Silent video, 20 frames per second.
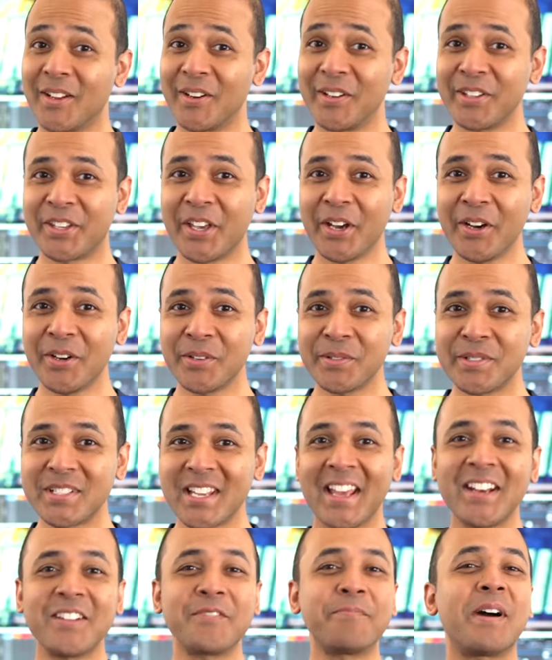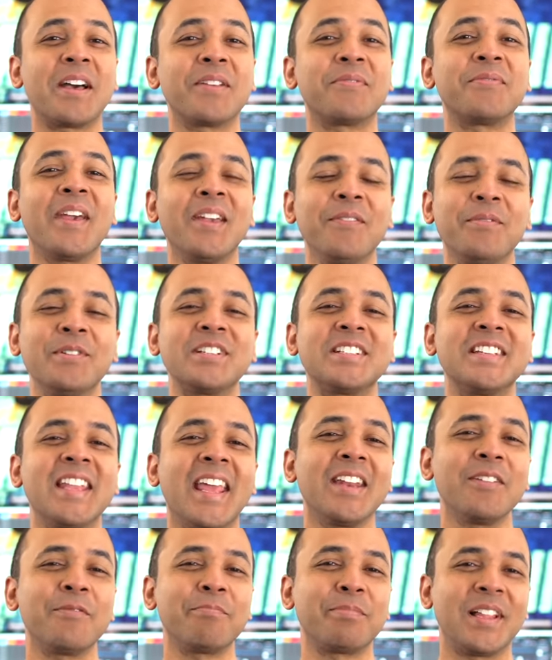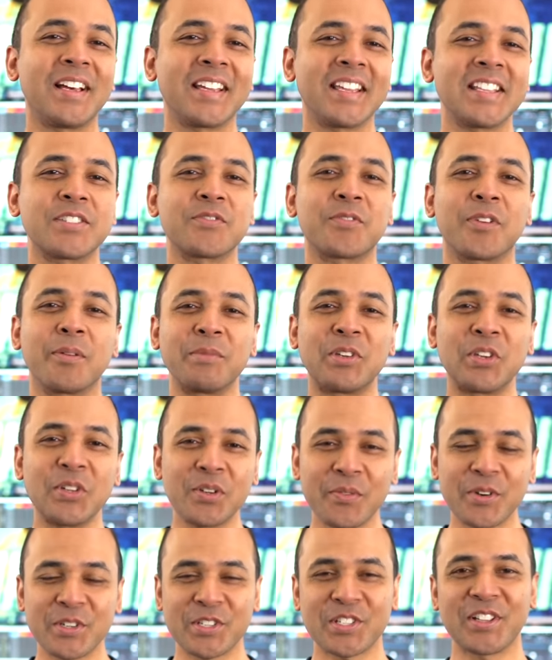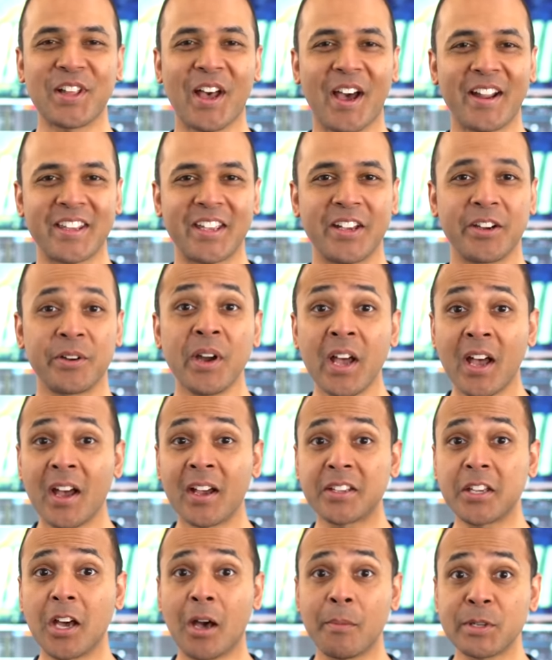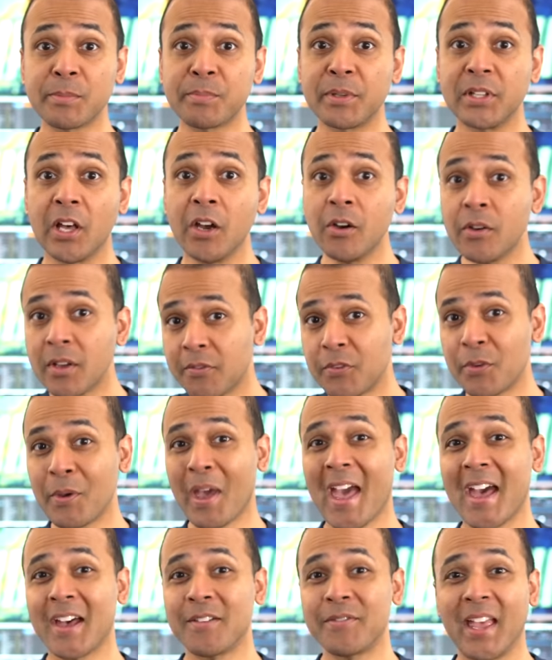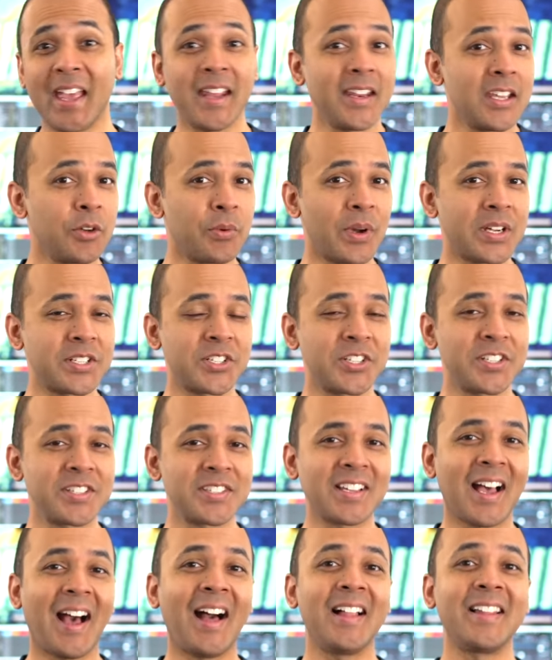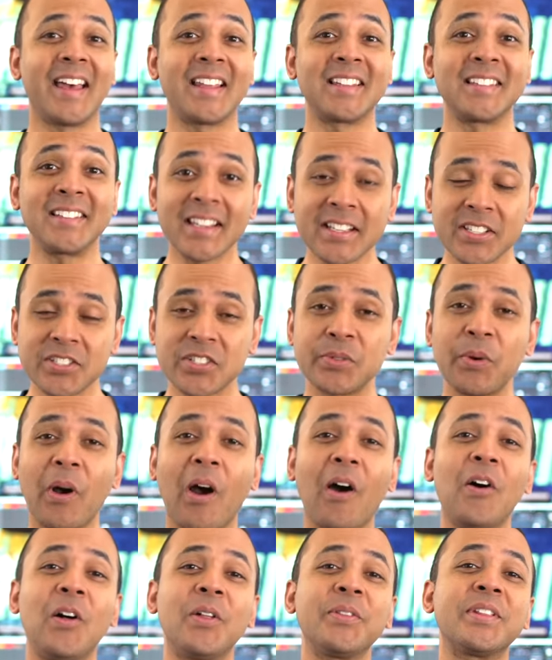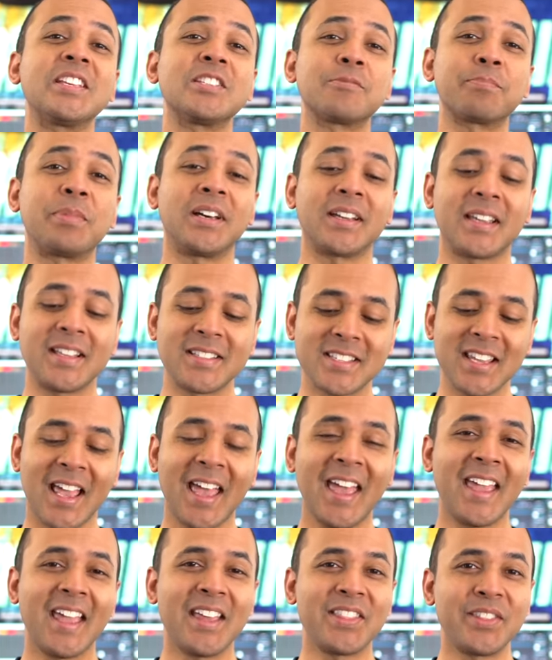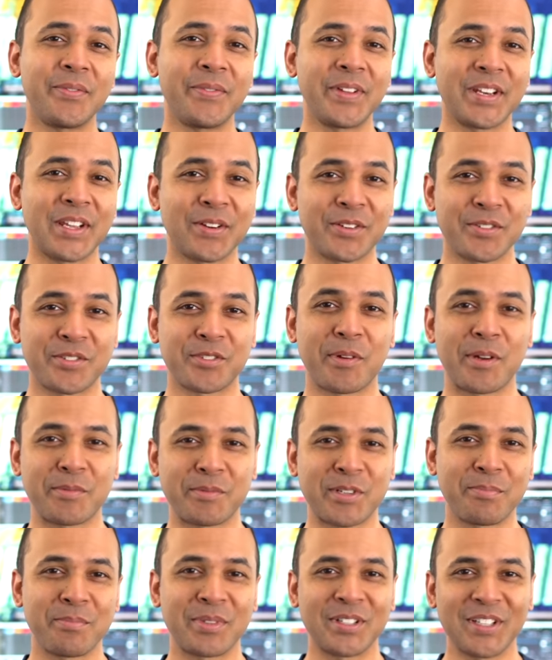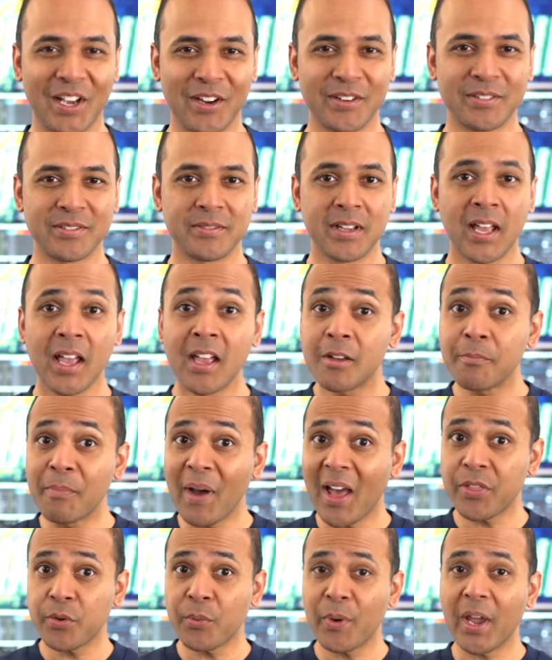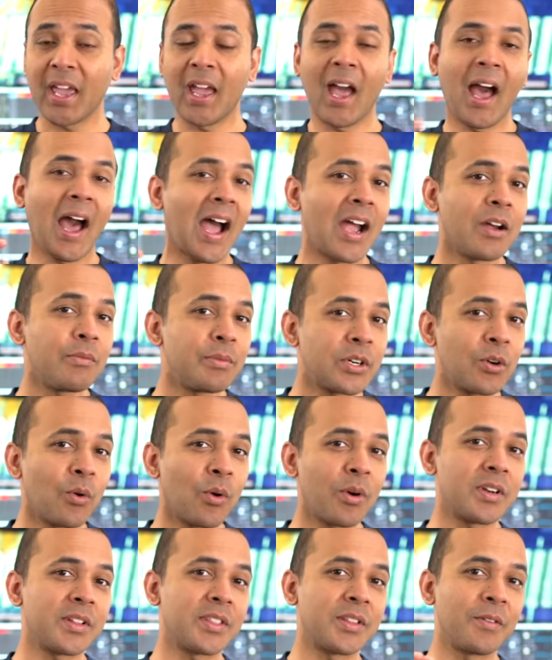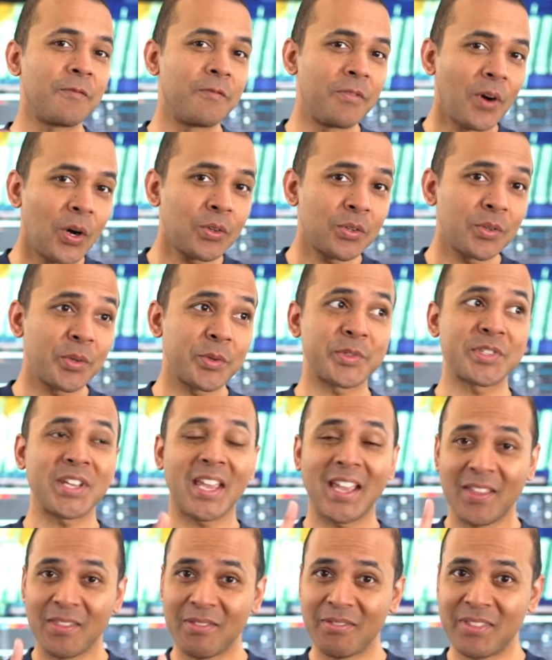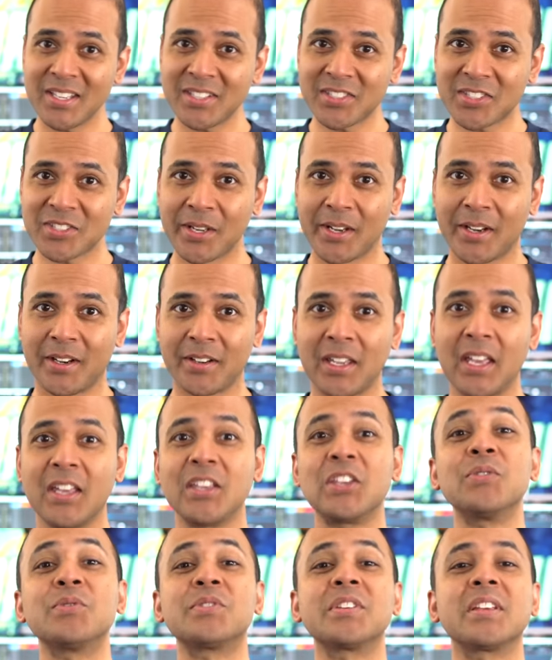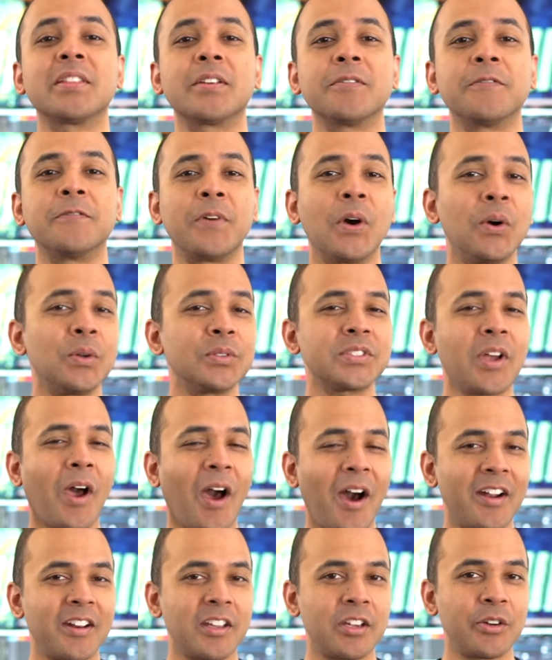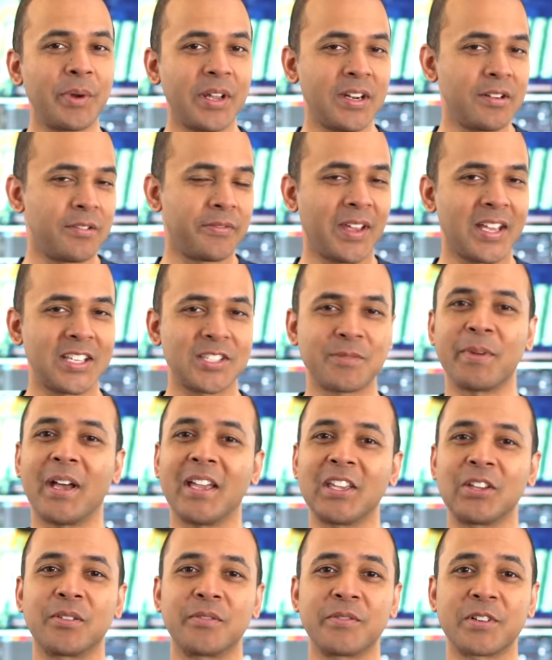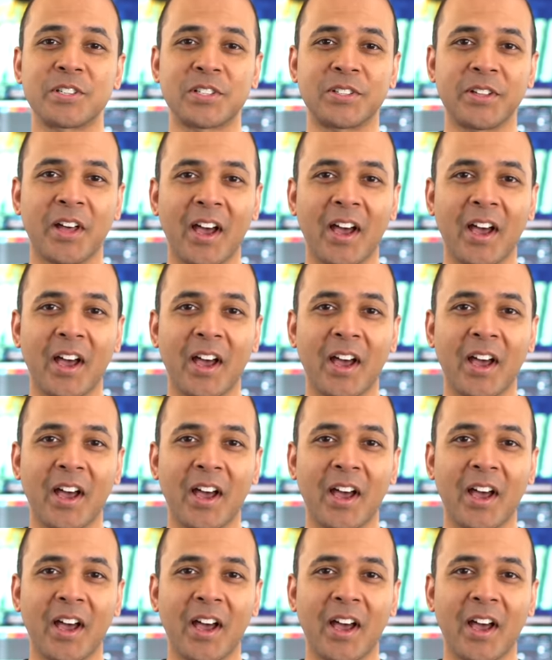There you go, 10 of my favorite native plugins from Universal Audio. Comment below if you have any questions. I'll add links to all these plugins in the video description below. By the way, I recorded the vocals in this song using the Volt audio interface by Universal